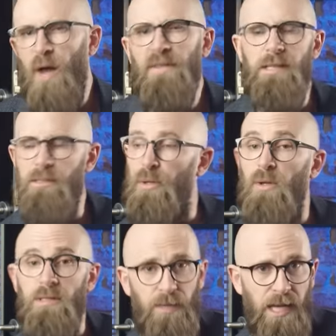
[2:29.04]
While this is a
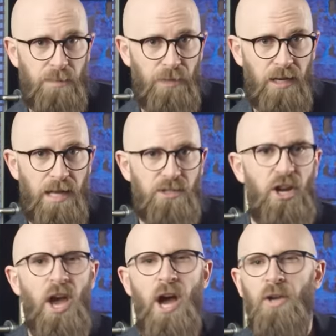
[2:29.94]
plausible
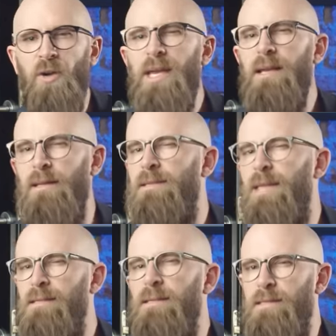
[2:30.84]
explanation, cooking
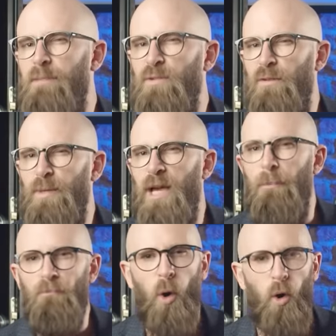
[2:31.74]
doesn't seem to have
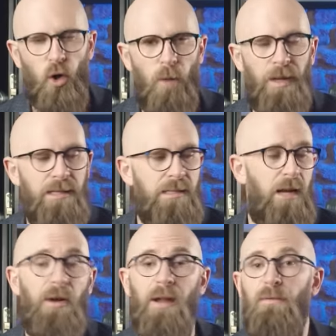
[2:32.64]
become more common
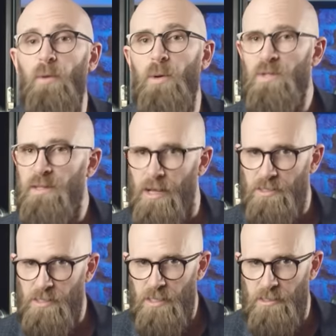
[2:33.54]
until around
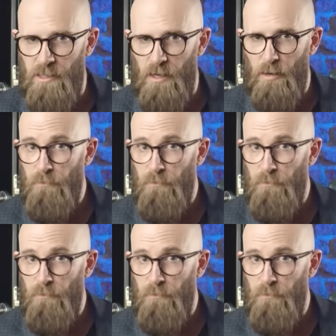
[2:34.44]
400,000 years ago.